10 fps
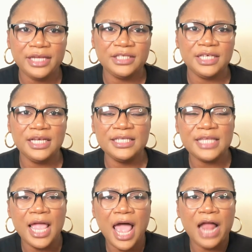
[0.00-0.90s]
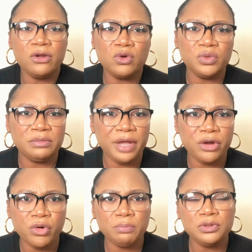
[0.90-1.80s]
jeans along with my
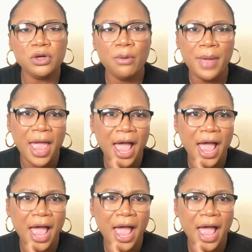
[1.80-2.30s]
crop top,